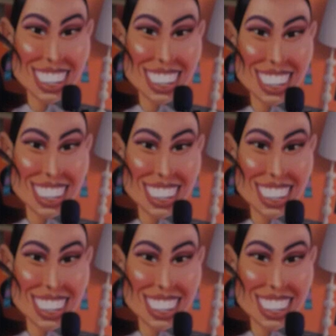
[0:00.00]

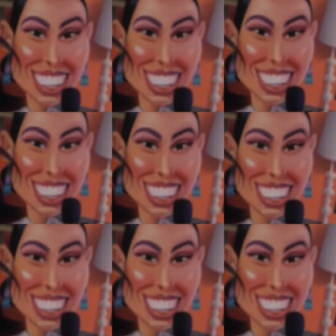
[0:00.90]

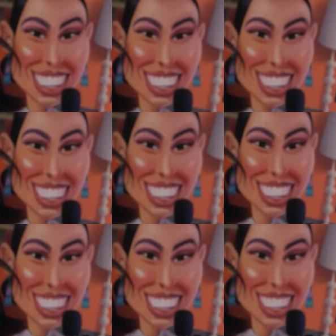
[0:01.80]

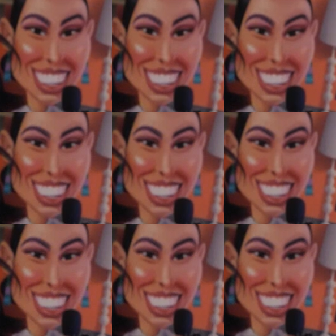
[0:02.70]

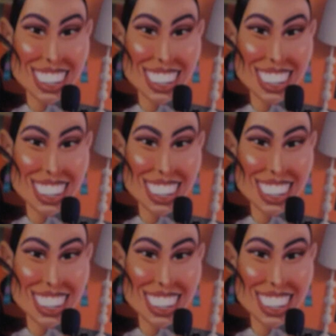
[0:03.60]
The person shown says nothing.